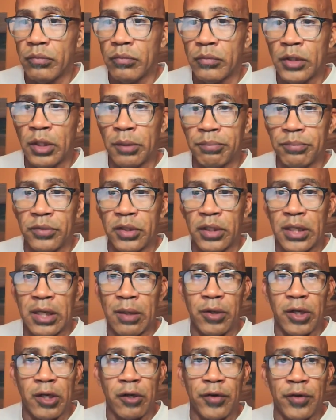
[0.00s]
Yep, did that
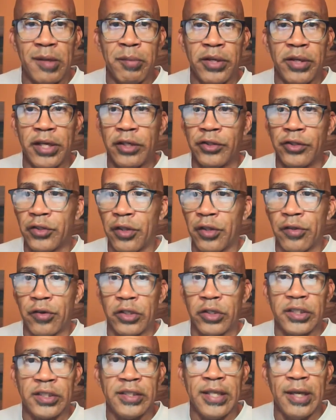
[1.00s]
one already. But here's the
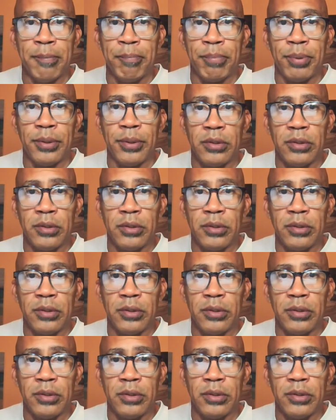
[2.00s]
third step.